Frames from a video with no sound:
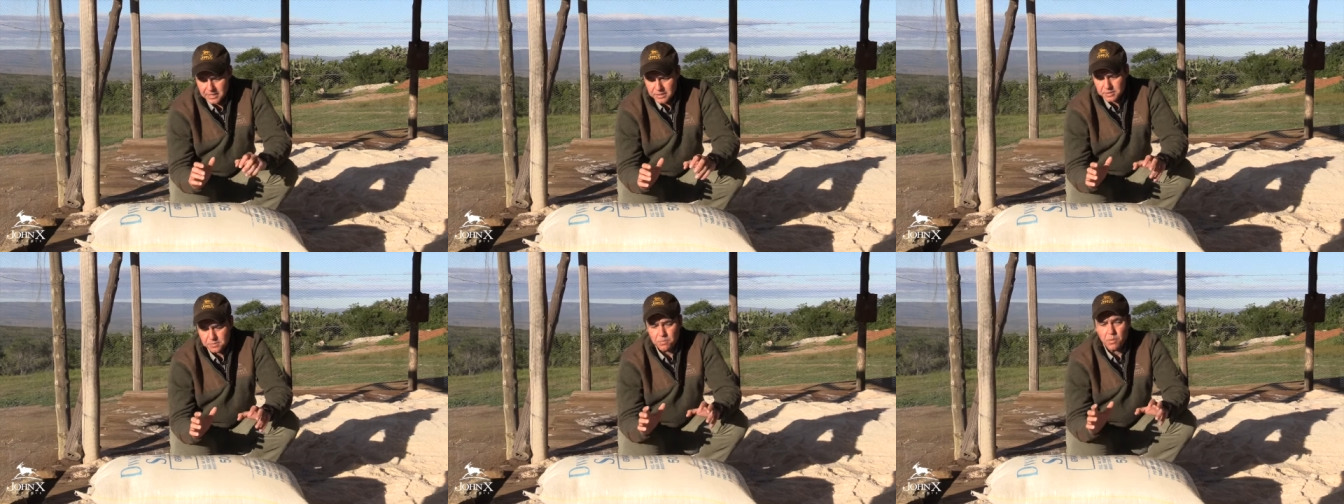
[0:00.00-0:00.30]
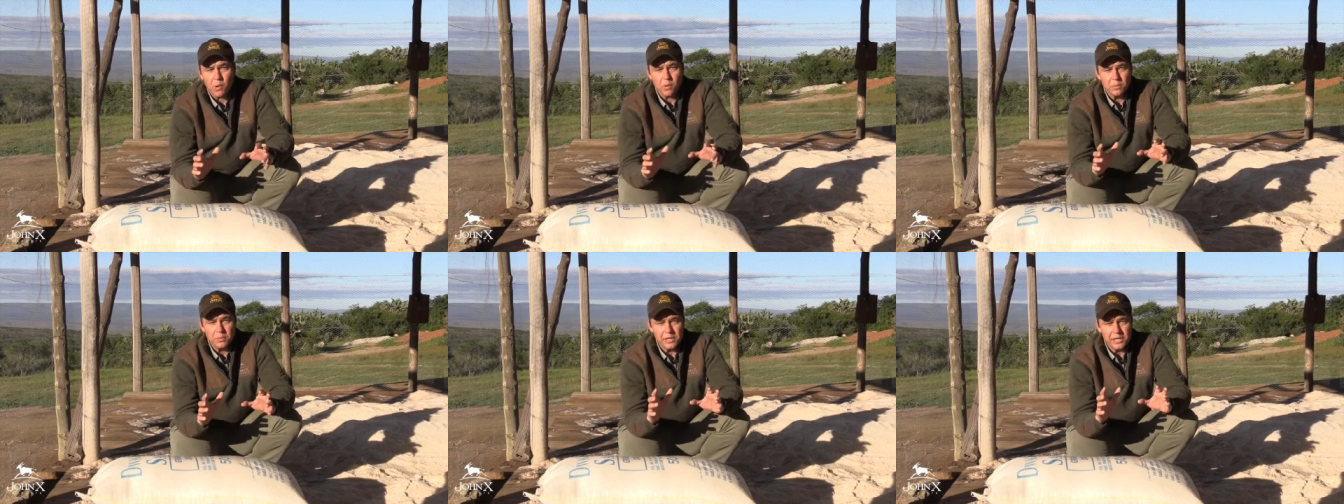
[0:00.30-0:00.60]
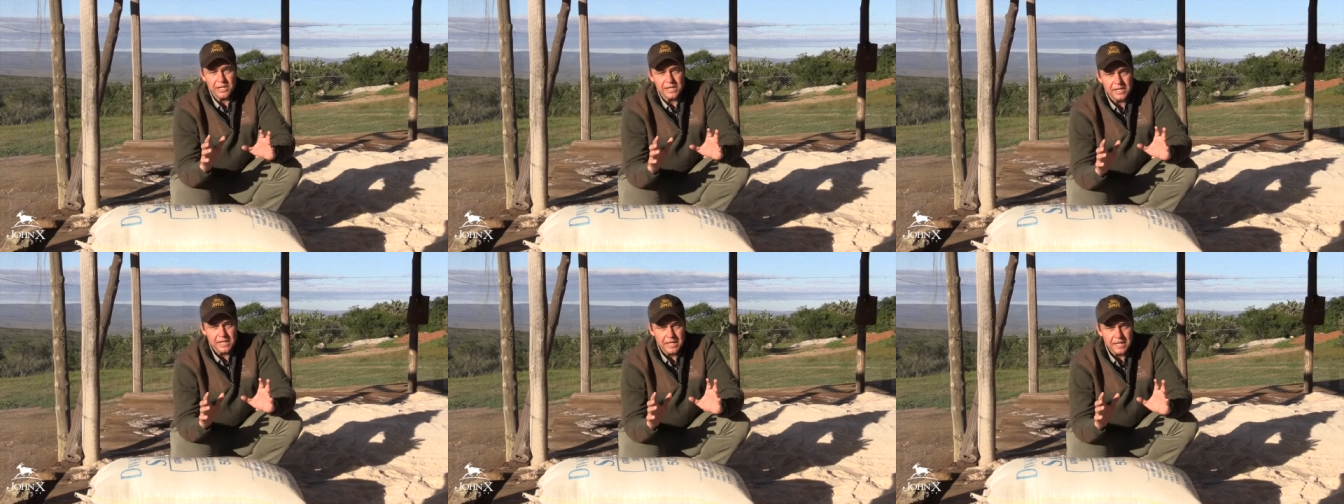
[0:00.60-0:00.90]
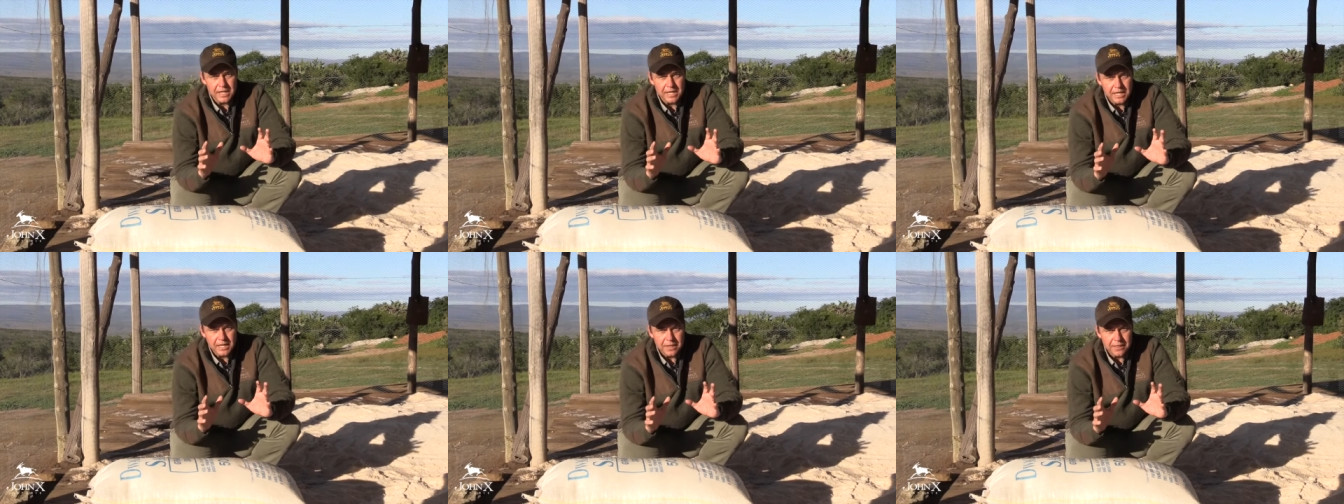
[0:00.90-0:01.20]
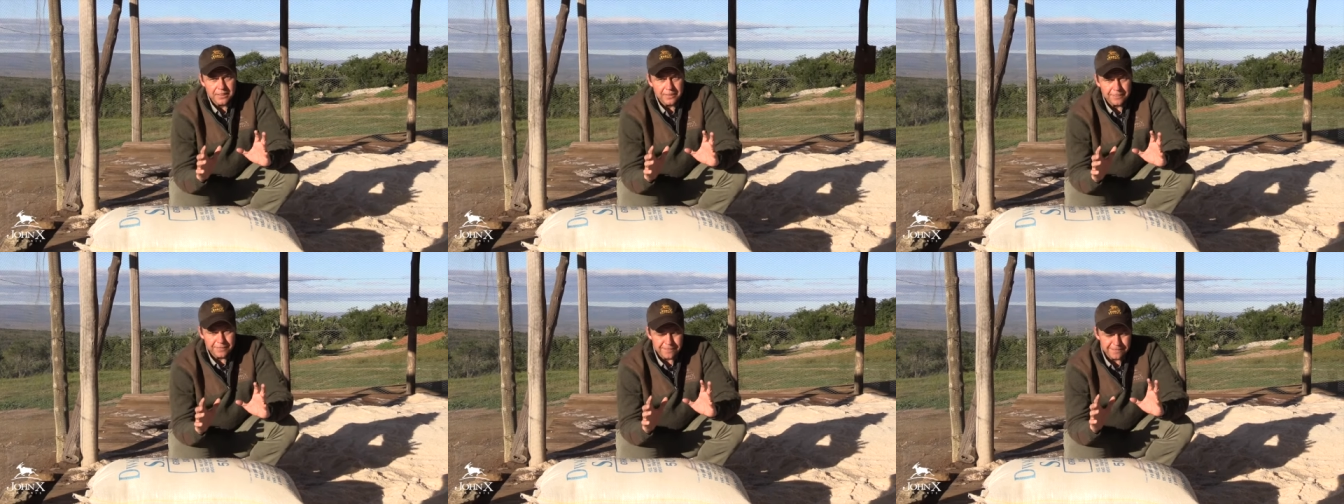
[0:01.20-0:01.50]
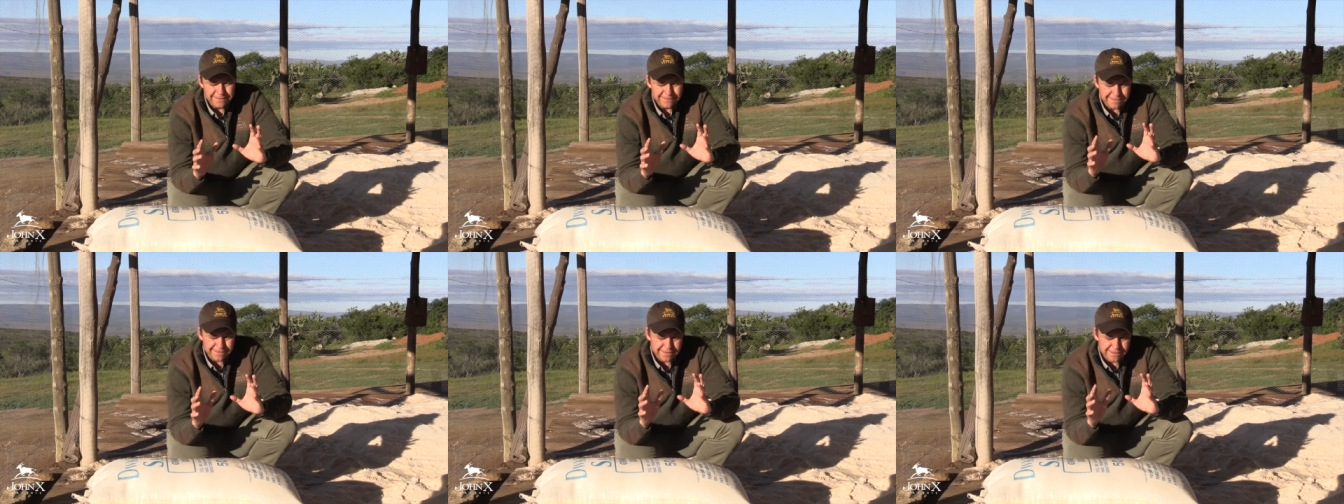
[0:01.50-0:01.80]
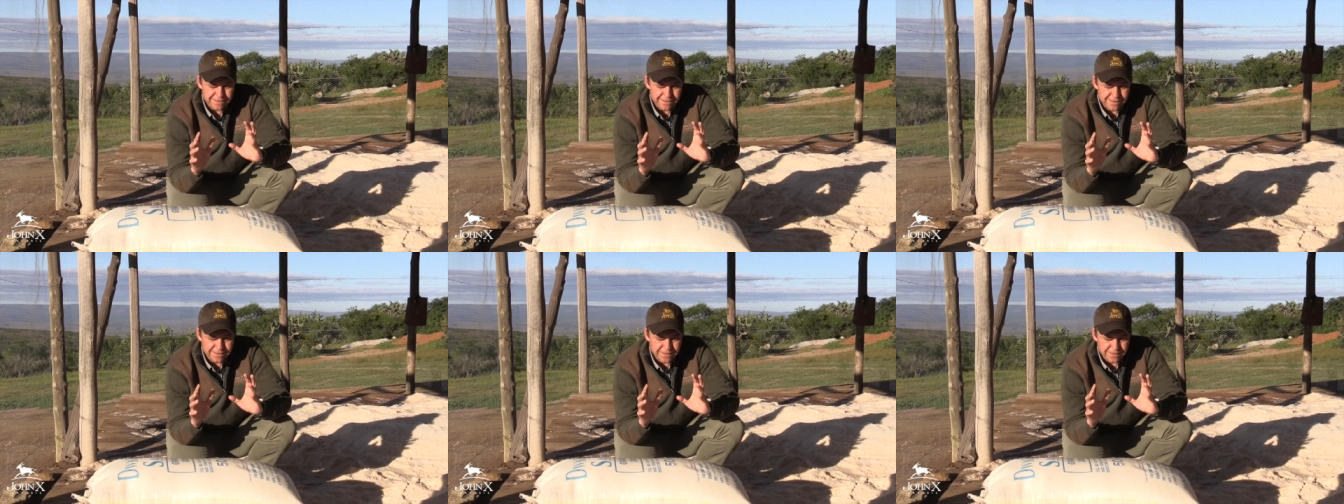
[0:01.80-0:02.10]
is probably
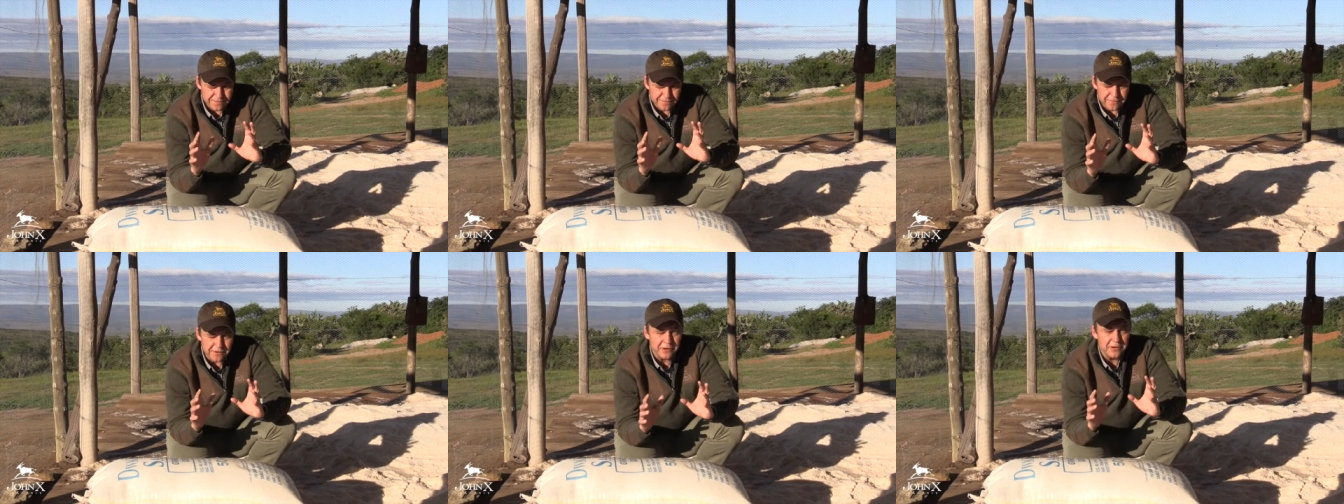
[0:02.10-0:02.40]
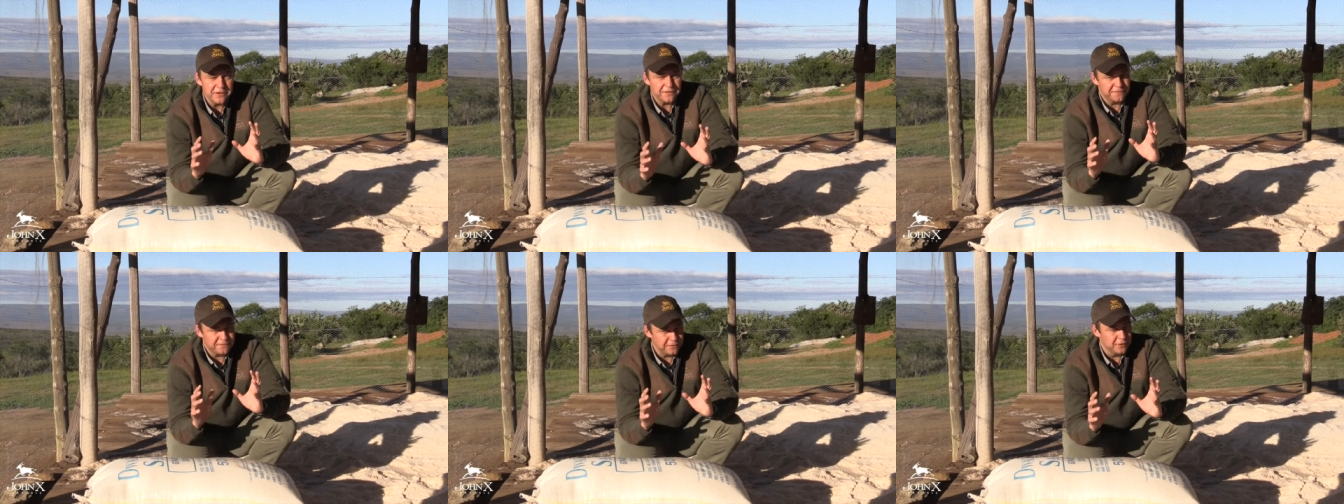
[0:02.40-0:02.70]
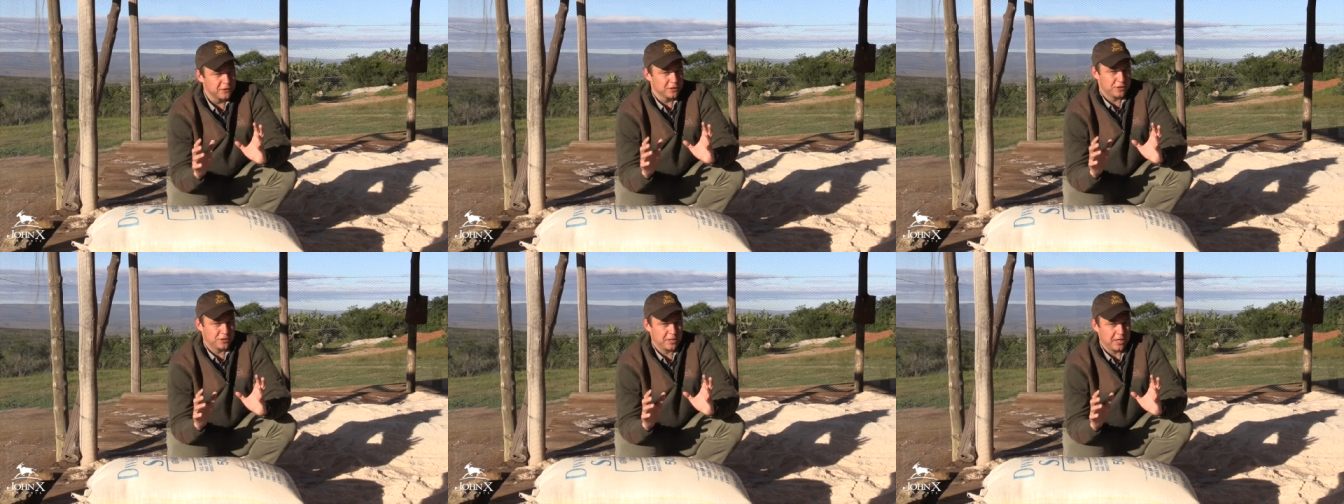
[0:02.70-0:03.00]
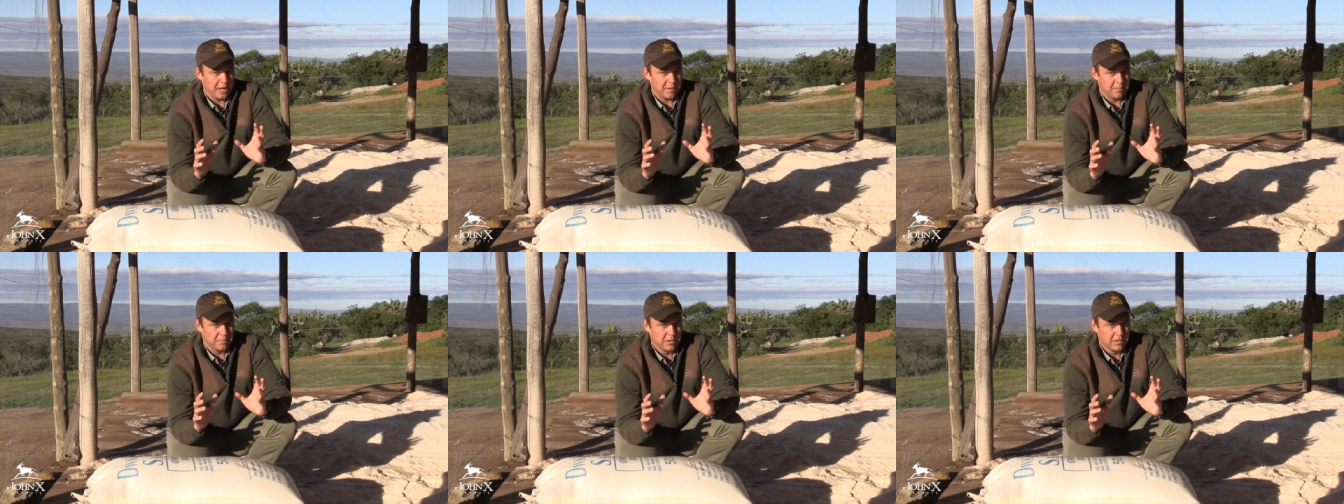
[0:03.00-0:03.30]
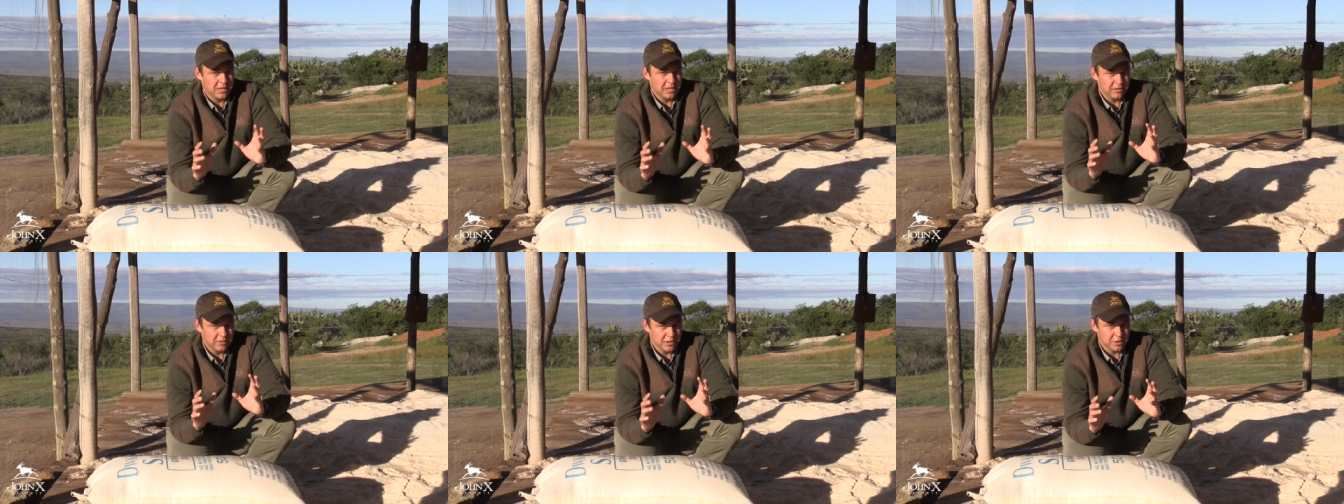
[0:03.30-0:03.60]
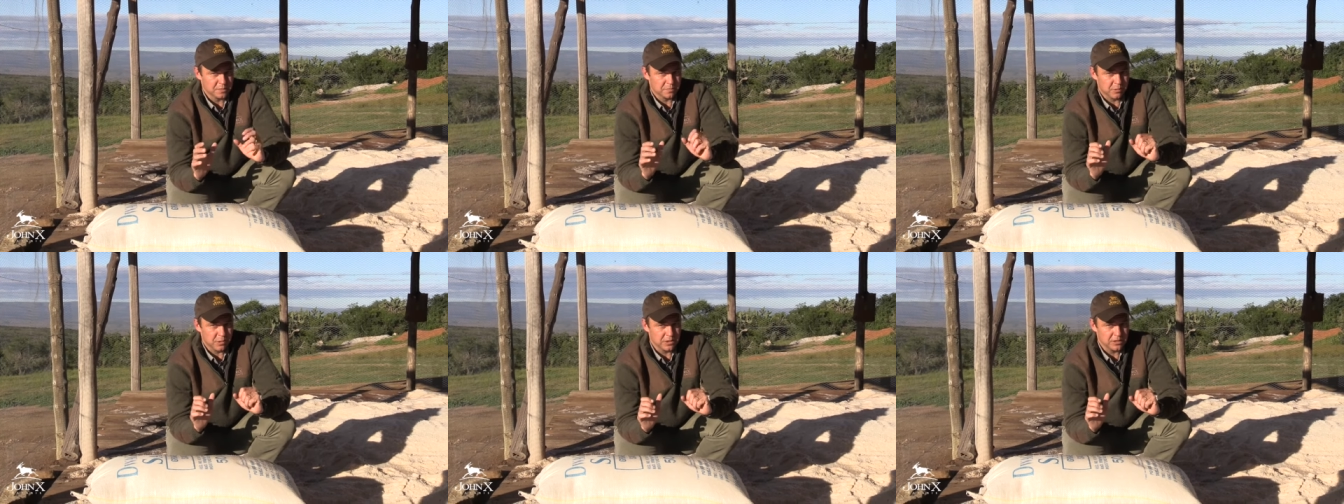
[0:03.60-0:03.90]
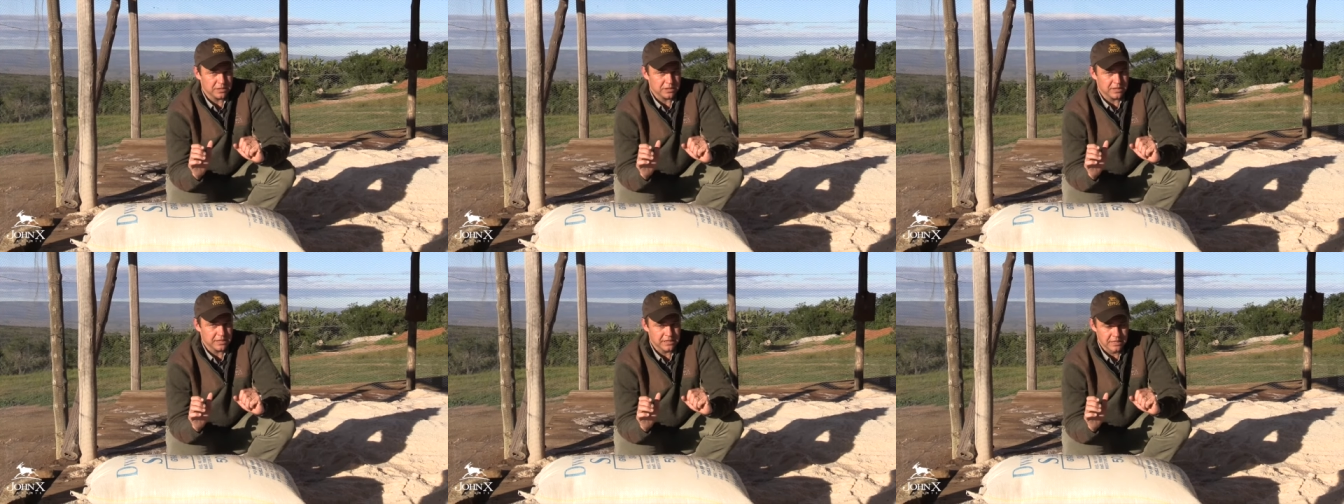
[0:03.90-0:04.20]
the very first step in this
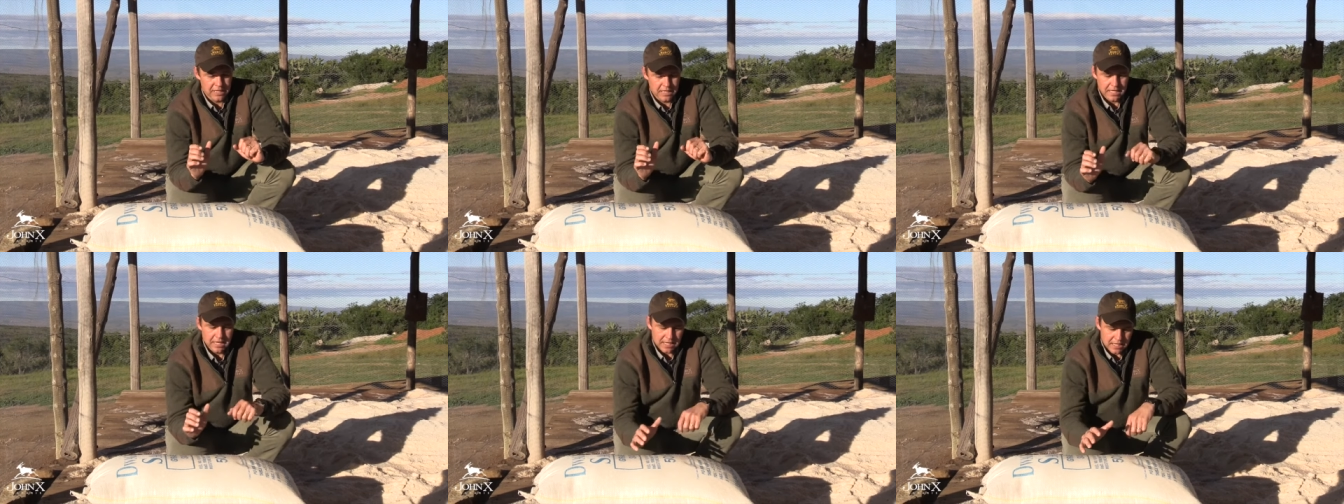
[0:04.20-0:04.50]
process.